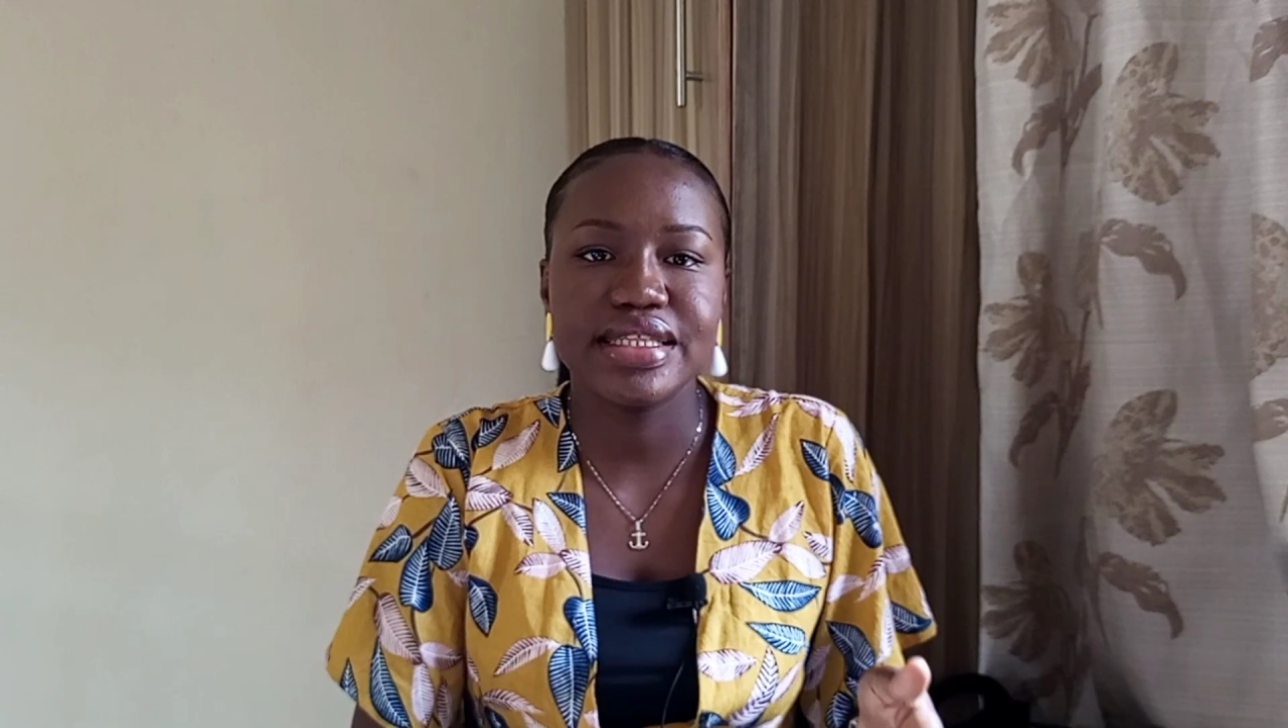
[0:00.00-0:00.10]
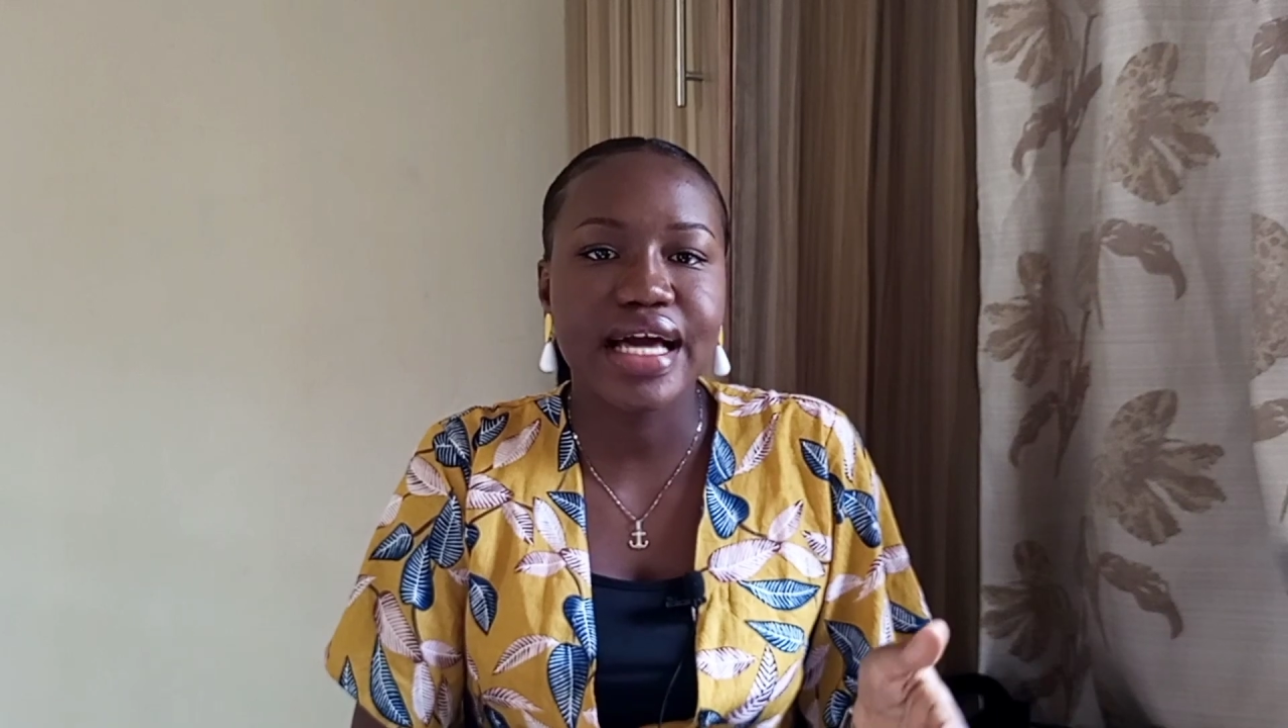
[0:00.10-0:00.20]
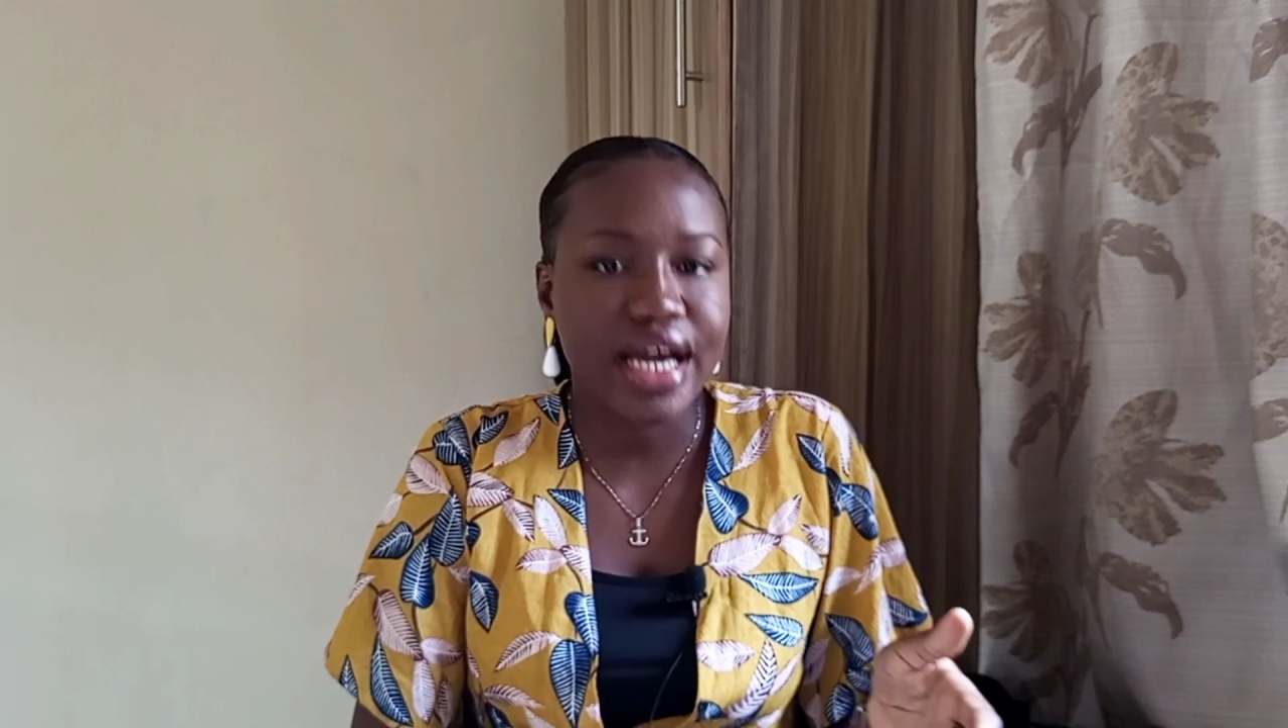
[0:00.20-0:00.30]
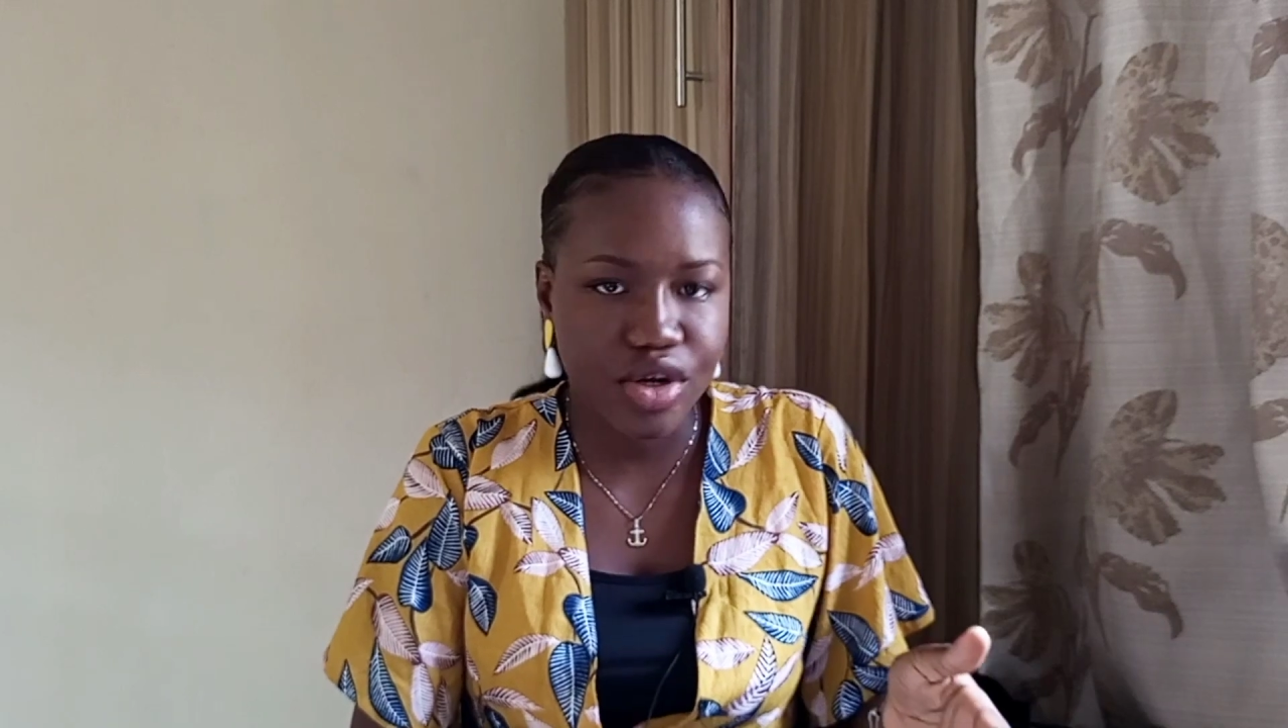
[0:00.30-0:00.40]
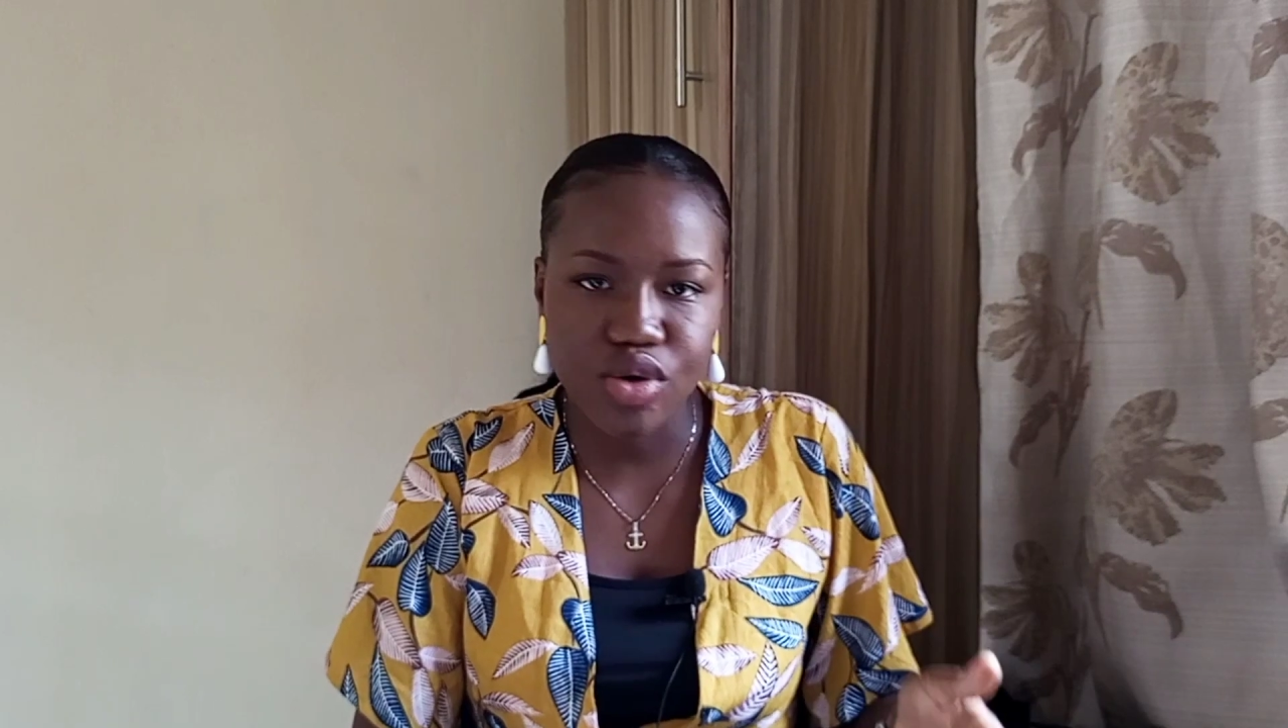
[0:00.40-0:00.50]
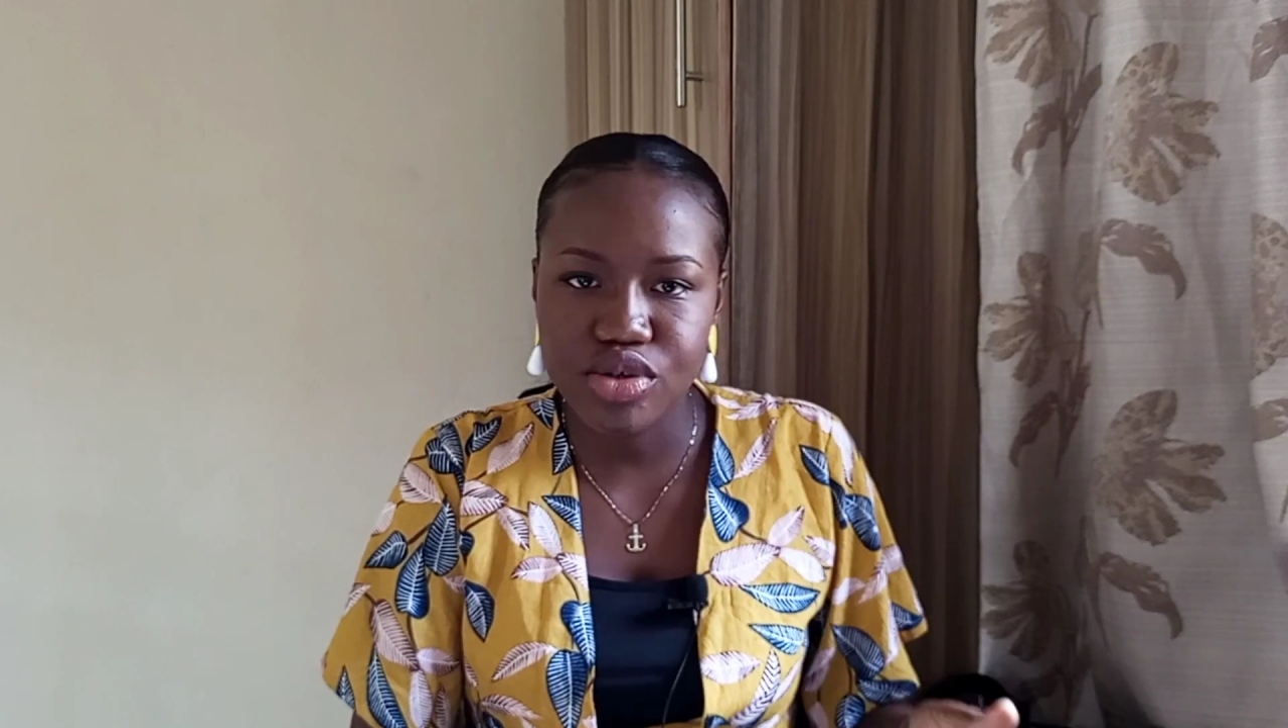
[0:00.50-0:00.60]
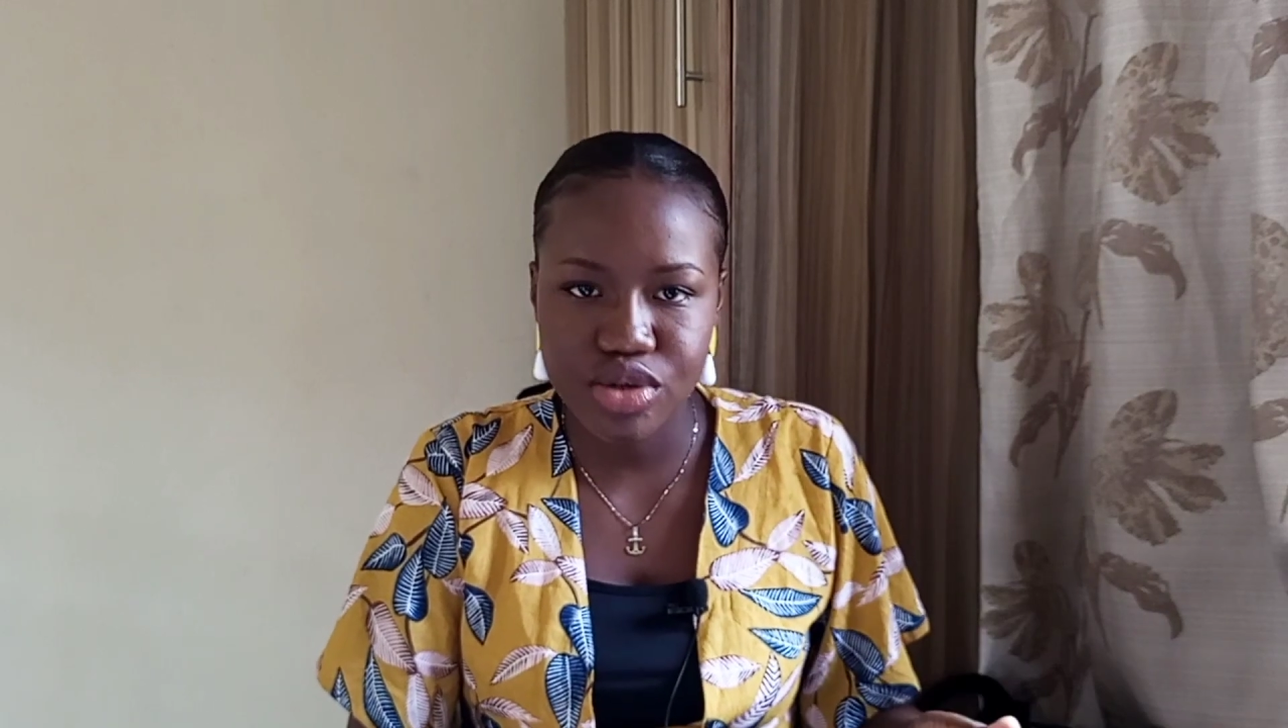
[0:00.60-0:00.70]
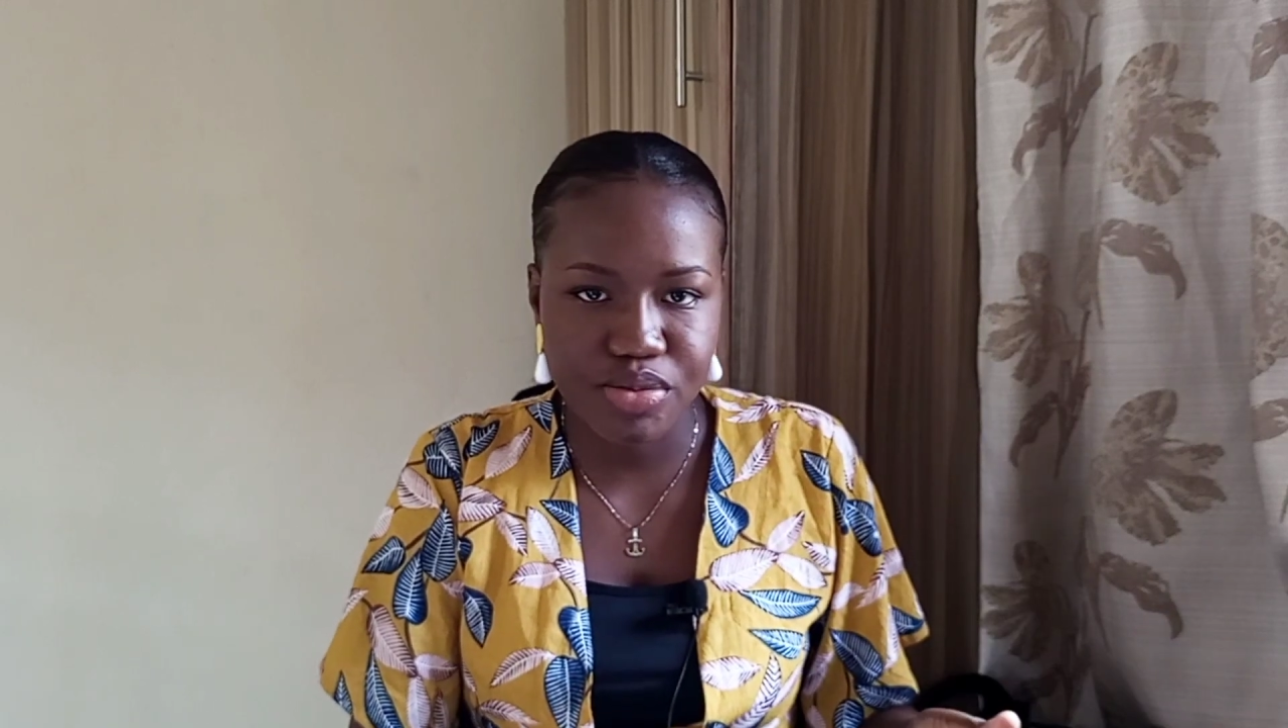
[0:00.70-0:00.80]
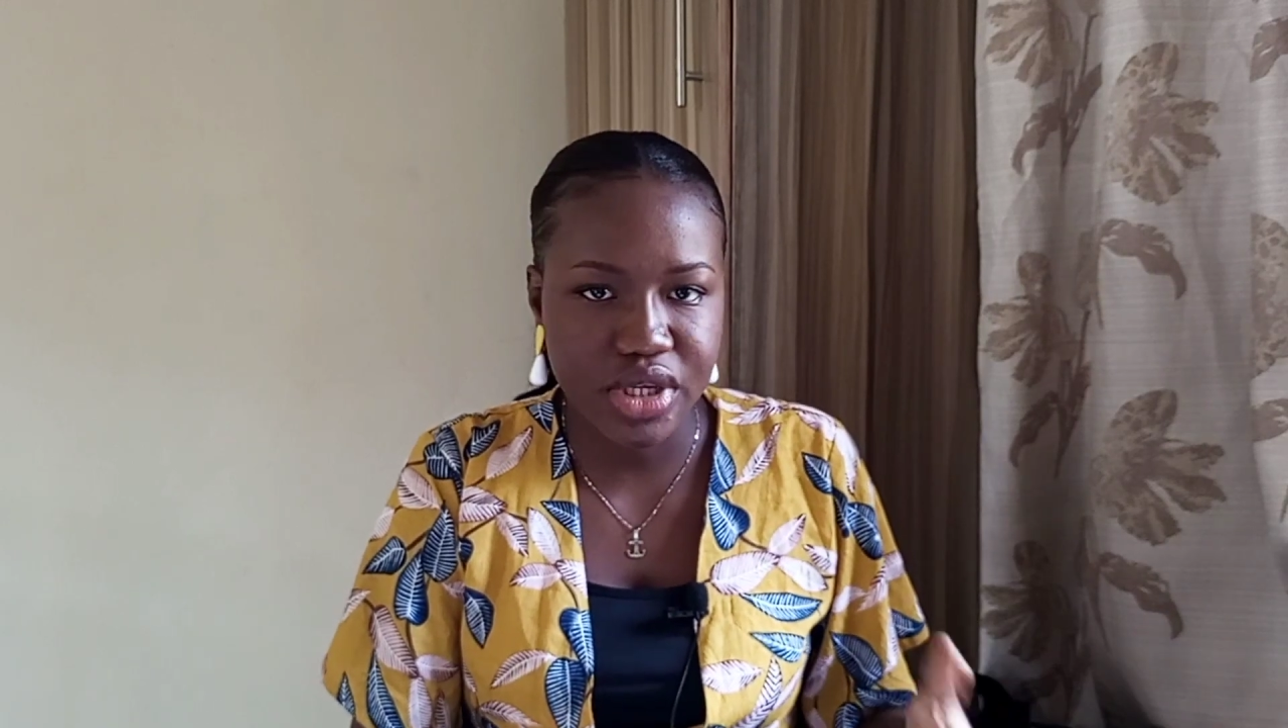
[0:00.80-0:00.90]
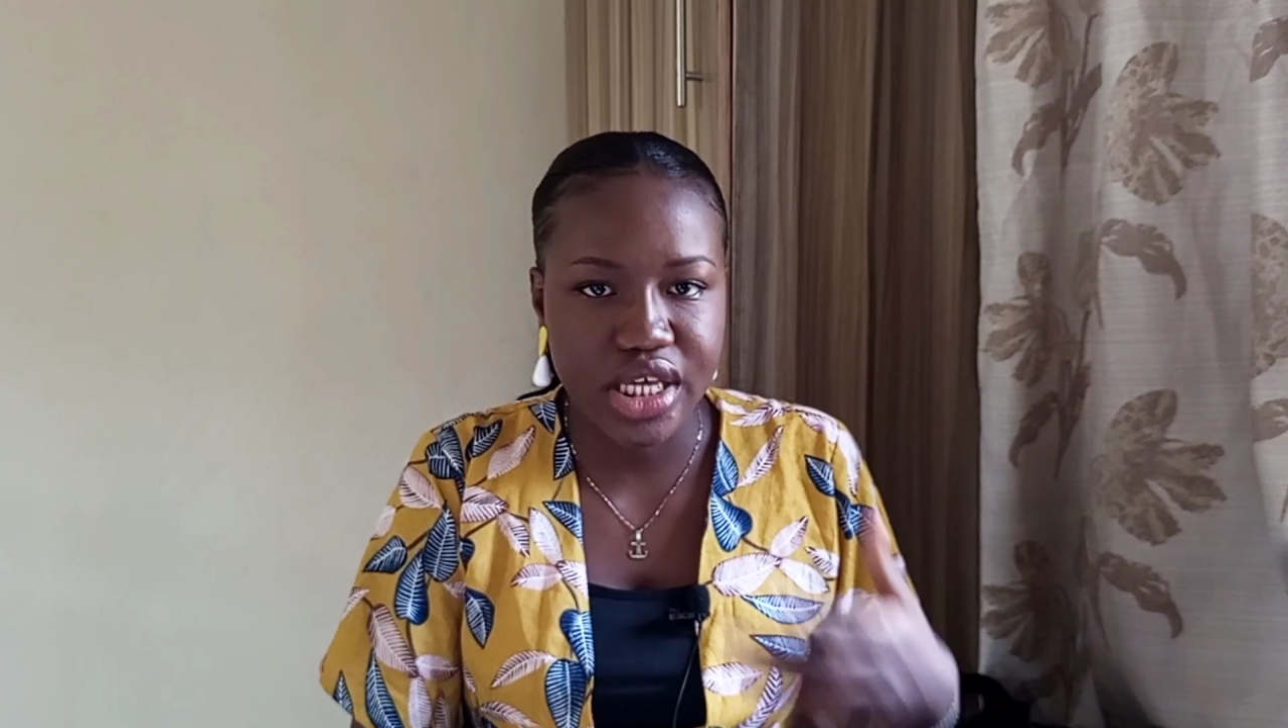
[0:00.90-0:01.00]
that can also
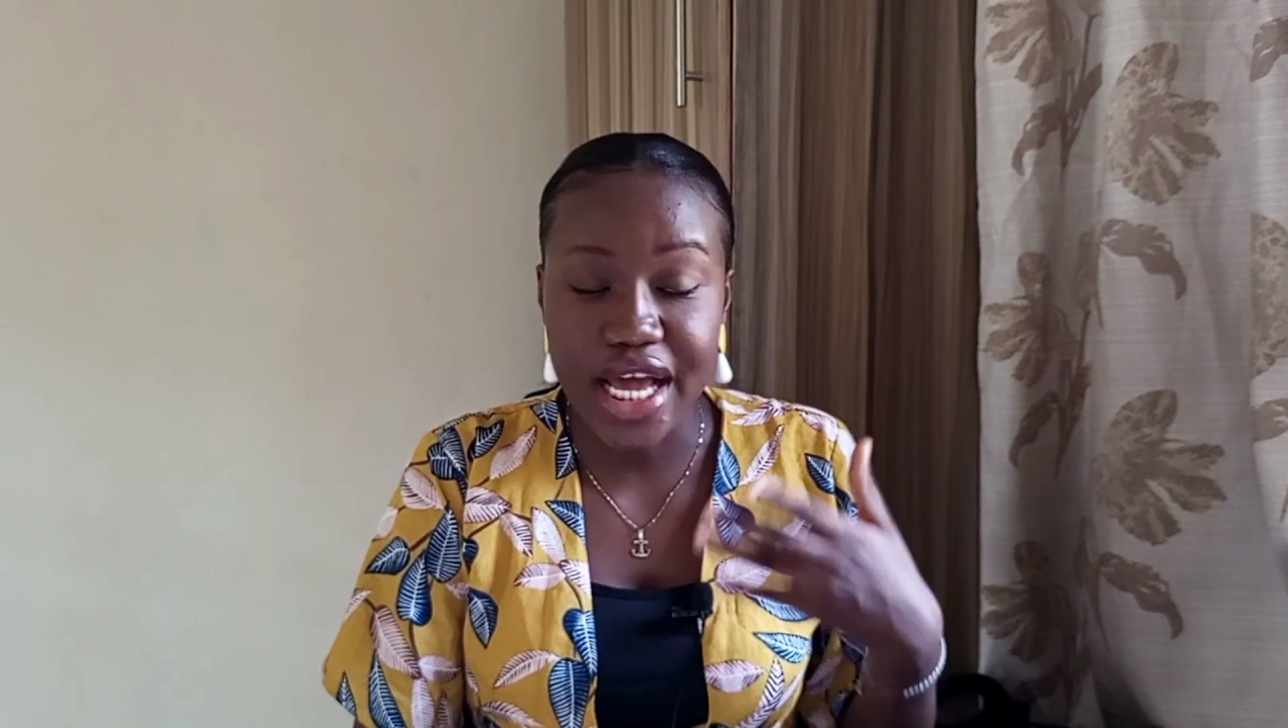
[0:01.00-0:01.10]
be